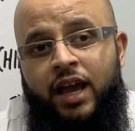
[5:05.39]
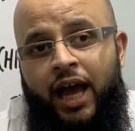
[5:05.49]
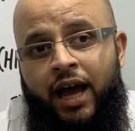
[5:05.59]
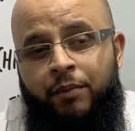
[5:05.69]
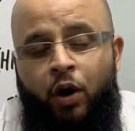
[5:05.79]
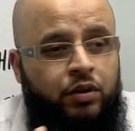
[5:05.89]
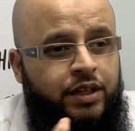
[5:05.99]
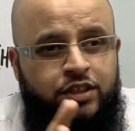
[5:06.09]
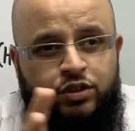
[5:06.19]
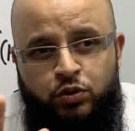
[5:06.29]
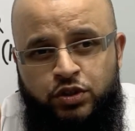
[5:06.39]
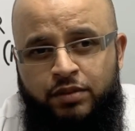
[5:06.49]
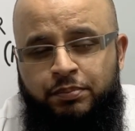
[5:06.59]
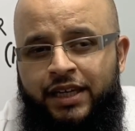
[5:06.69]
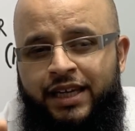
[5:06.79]
Um, all of these social
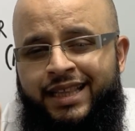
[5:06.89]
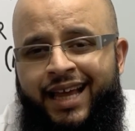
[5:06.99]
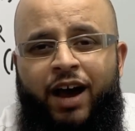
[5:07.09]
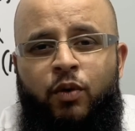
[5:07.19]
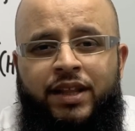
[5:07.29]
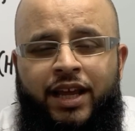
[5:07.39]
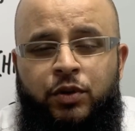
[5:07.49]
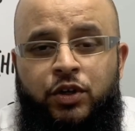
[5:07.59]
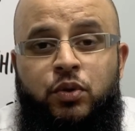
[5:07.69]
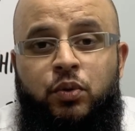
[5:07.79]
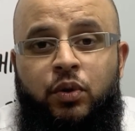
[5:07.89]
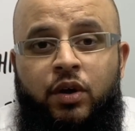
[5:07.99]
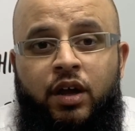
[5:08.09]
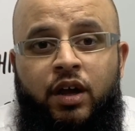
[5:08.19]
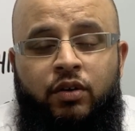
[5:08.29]
media da'wah that we do,
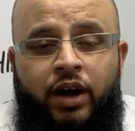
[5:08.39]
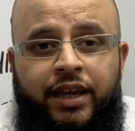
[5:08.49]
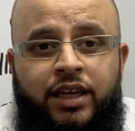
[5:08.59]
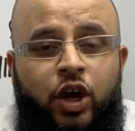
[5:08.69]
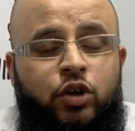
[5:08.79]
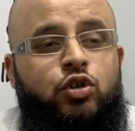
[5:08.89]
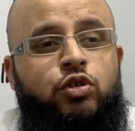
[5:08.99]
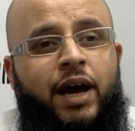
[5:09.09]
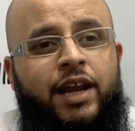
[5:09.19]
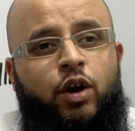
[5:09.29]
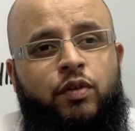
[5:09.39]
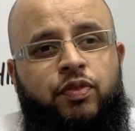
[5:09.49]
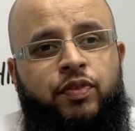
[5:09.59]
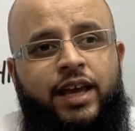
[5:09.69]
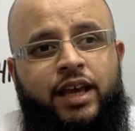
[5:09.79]
right? You might not
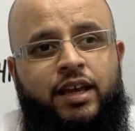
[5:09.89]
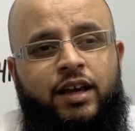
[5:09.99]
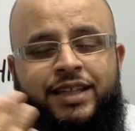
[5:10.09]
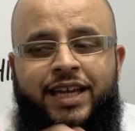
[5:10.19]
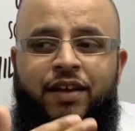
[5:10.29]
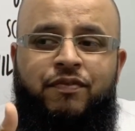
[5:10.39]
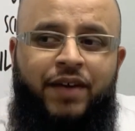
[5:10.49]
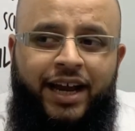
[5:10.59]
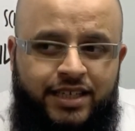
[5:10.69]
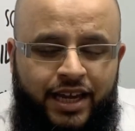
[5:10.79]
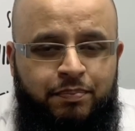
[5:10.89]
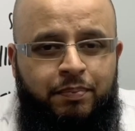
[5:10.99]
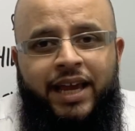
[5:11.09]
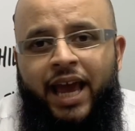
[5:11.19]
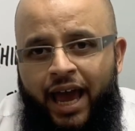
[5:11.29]
think the effect it
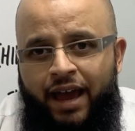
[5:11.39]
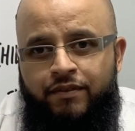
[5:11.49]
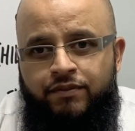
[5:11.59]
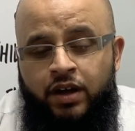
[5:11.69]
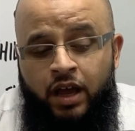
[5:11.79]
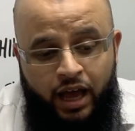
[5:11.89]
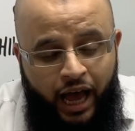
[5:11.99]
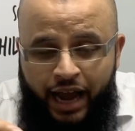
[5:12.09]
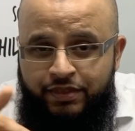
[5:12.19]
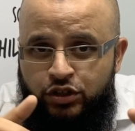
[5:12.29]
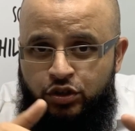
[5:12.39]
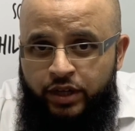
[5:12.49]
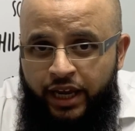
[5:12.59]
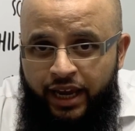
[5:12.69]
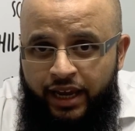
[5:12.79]
may have either
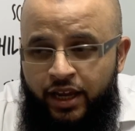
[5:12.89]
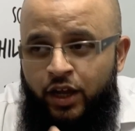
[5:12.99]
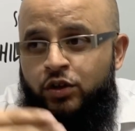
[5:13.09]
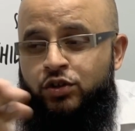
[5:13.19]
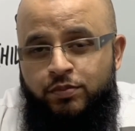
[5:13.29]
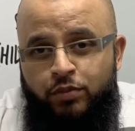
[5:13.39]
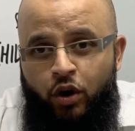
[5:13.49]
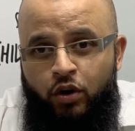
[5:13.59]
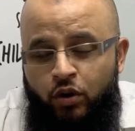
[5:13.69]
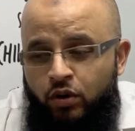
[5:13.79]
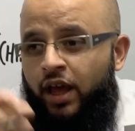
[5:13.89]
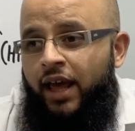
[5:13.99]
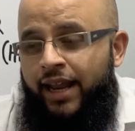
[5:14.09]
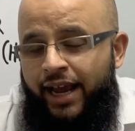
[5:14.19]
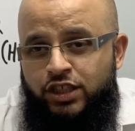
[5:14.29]
today, tomorrow,
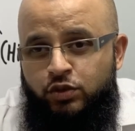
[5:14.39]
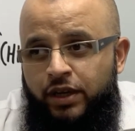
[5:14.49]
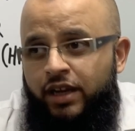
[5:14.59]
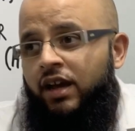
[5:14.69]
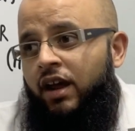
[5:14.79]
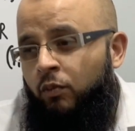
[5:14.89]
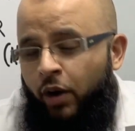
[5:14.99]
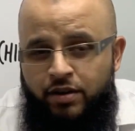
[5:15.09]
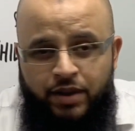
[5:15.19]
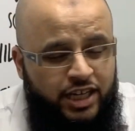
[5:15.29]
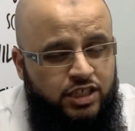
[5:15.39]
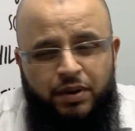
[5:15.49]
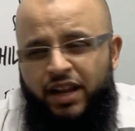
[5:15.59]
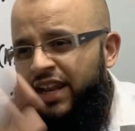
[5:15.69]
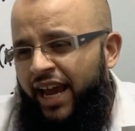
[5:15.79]
next week, what, next
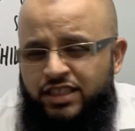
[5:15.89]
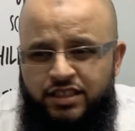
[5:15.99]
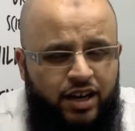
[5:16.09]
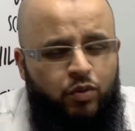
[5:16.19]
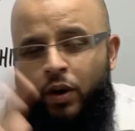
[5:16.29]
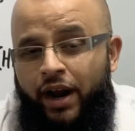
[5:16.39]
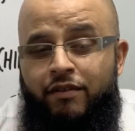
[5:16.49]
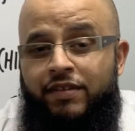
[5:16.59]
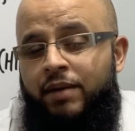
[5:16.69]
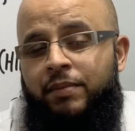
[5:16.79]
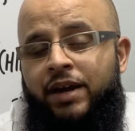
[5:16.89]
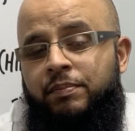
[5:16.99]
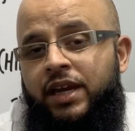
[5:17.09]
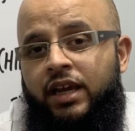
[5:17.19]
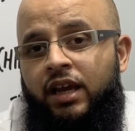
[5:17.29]
month, next year, whatever that might
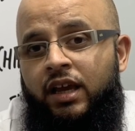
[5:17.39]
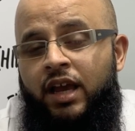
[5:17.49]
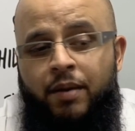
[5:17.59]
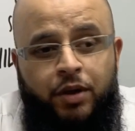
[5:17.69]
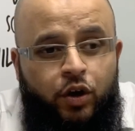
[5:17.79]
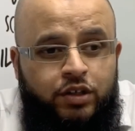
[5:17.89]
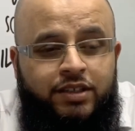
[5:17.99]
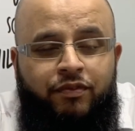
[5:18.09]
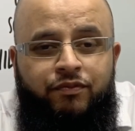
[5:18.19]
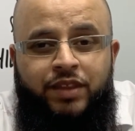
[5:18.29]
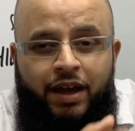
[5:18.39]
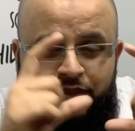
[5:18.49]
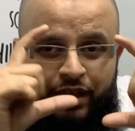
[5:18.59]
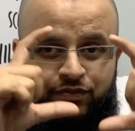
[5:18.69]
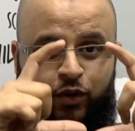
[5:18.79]
be. Because the,
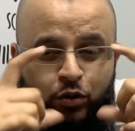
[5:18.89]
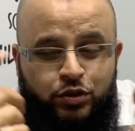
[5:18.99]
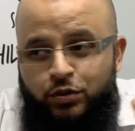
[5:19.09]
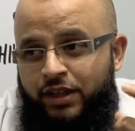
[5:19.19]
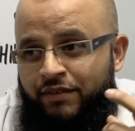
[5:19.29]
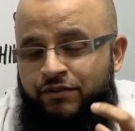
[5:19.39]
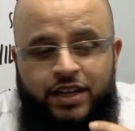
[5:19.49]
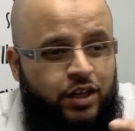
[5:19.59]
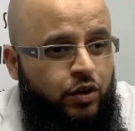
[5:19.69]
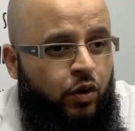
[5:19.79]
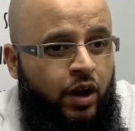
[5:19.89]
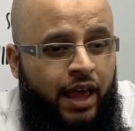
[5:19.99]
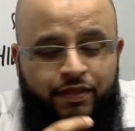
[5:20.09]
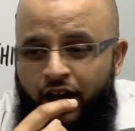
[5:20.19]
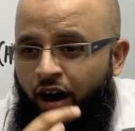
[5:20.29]
that, photo, that video,
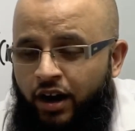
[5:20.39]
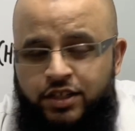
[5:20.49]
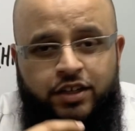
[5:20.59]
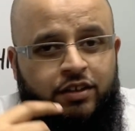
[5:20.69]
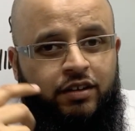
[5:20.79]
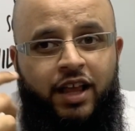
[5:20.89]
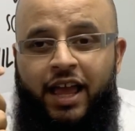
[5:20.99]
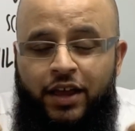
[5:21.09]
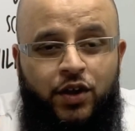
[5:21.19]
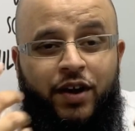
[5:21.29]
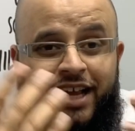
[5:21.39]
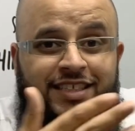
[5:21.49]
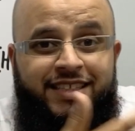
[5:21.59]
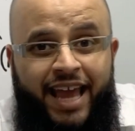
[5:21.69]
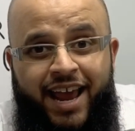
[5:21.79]
that article, you know,
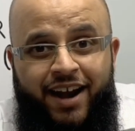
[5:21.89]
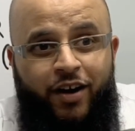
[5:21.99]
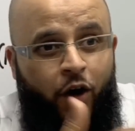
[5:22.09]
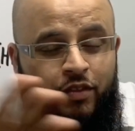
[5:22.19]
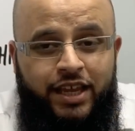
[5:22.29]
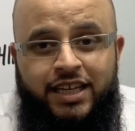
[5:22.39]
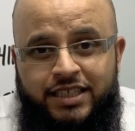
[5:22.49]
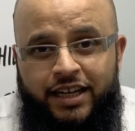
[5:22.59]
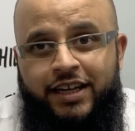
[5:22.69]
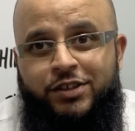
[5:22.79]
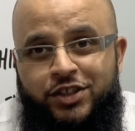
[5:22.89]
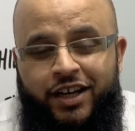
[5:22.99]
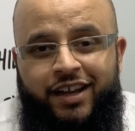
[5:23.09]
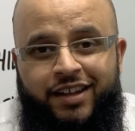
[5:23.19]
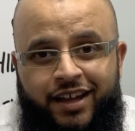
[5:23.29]
is there on the internet,
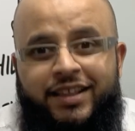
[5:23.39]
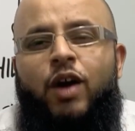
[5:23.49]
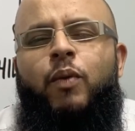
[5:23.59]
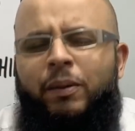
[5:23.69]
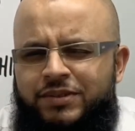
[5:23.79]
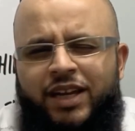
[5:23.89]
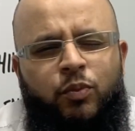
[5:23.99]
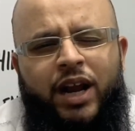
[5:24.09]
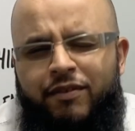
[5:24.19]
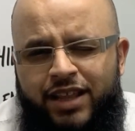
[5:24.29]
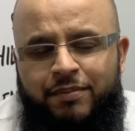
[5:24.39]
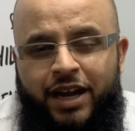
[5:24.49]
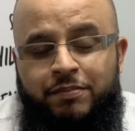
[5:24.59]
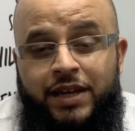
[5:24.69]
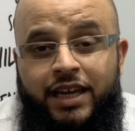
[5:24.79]
inshallah, that website, whatever that
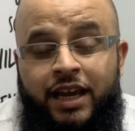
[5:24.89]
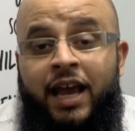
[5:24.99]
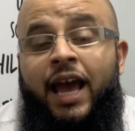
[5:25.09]
might be.